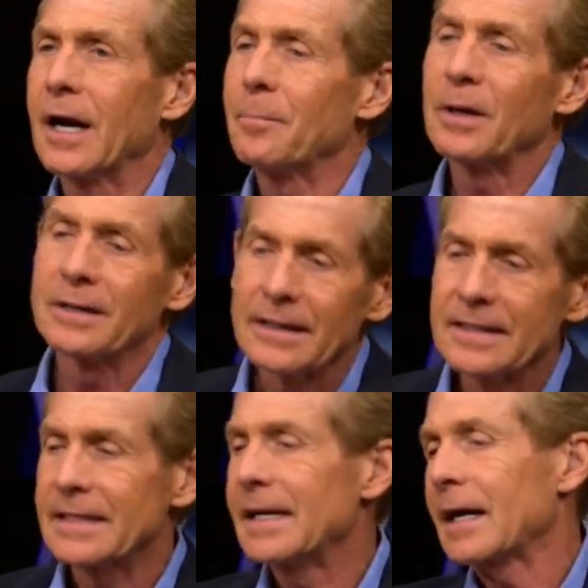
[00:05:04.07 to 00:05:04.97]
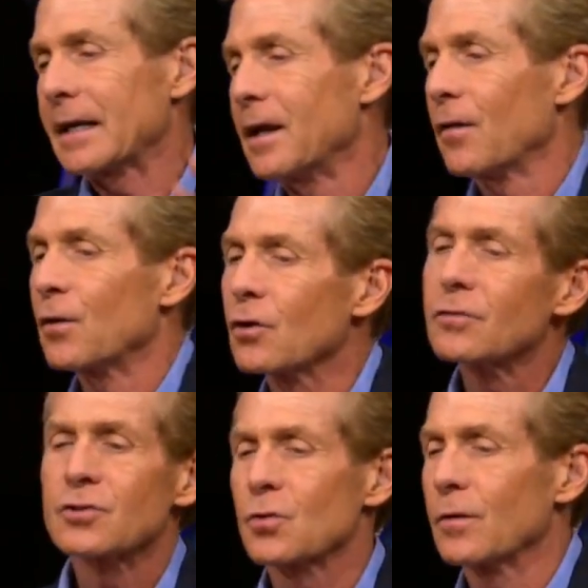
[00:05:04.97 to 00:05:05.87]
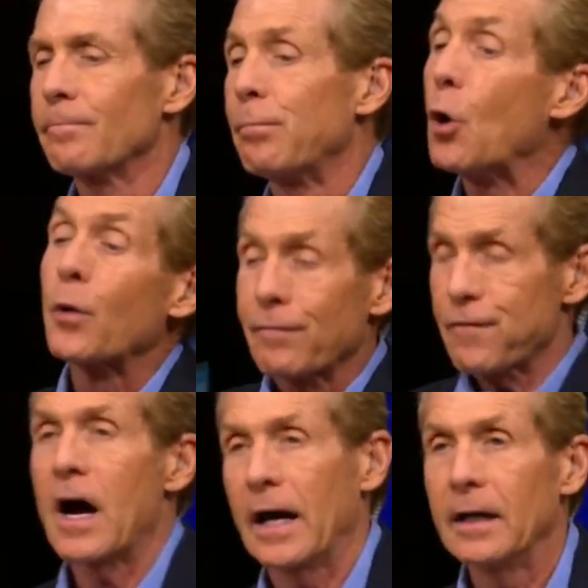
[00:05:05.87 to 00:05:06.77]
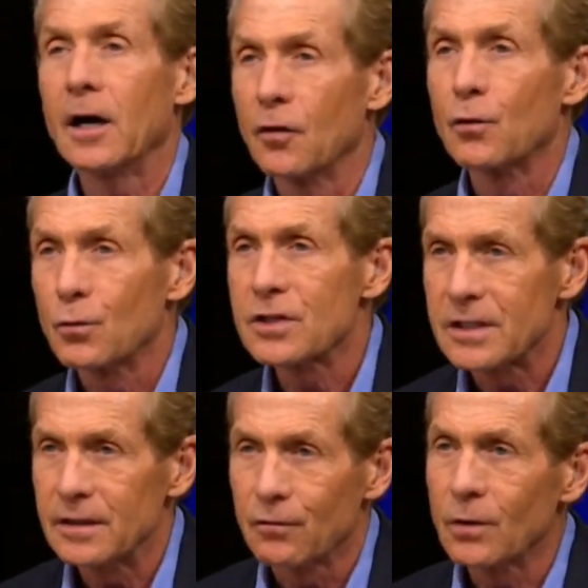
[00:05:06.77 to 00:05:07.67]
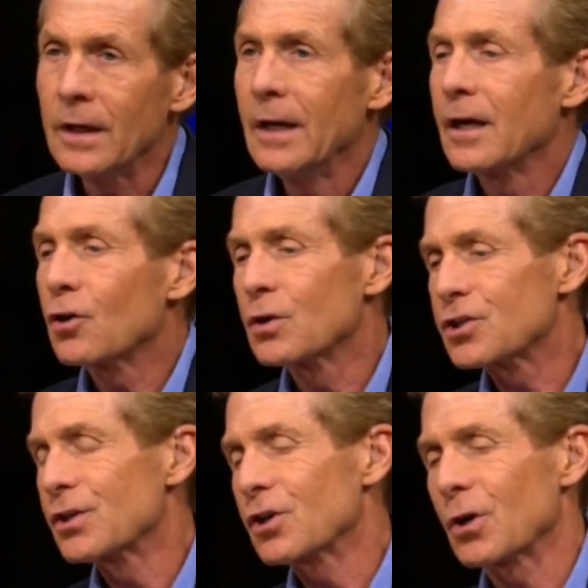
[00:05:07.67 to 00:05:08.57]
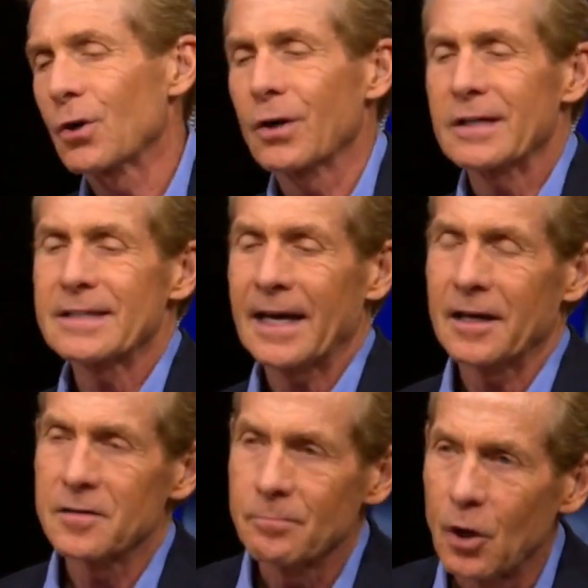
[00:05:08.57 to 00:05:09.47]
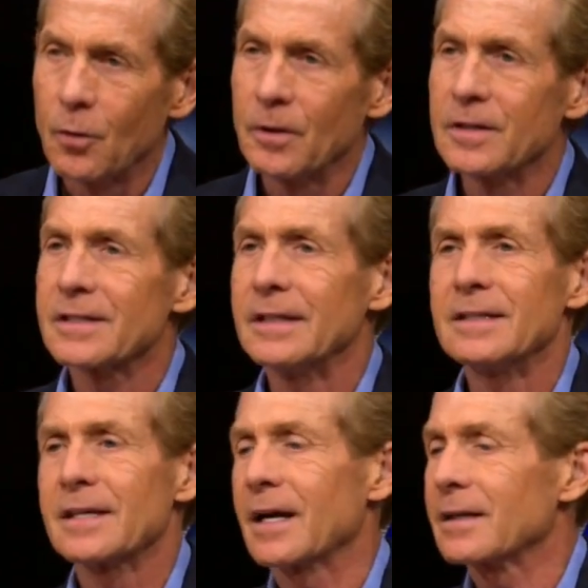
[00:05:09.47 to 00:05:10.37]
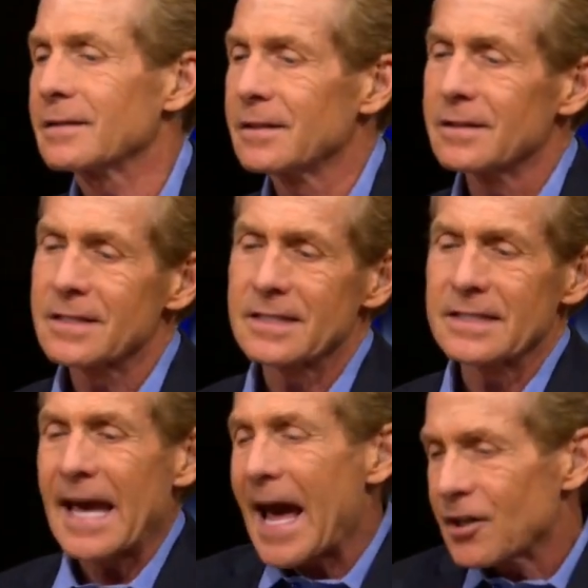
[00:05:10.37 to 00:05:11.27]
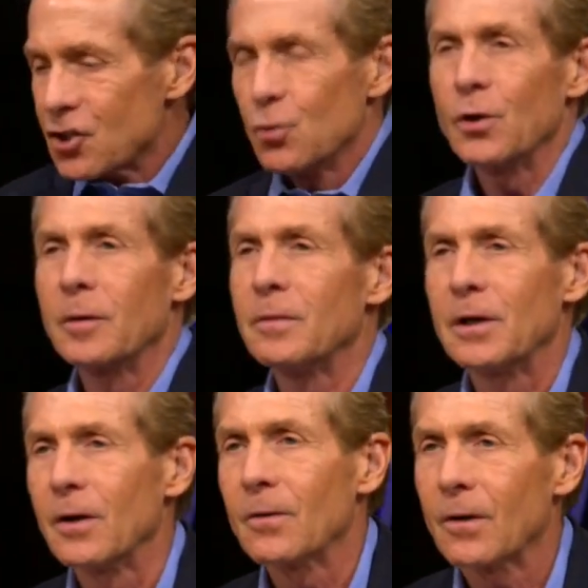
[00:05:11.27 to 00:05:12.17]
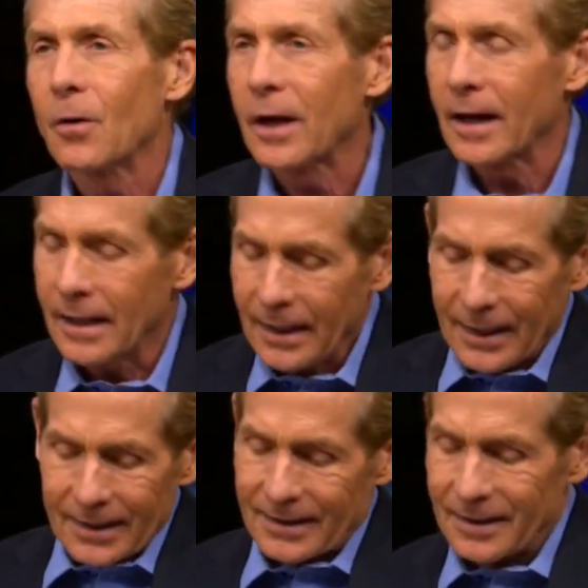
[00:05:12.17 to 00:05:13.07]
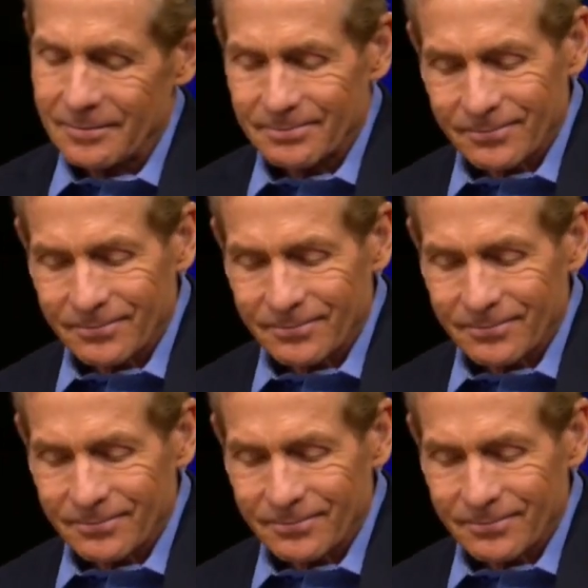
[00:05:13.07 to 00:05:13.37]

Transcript: but at least he got another sort of bona fide other receiver. Okay. Christian Kirk has had his moments, mm-hmm. and he's got a little scat to yeah. him, you know, okay. And then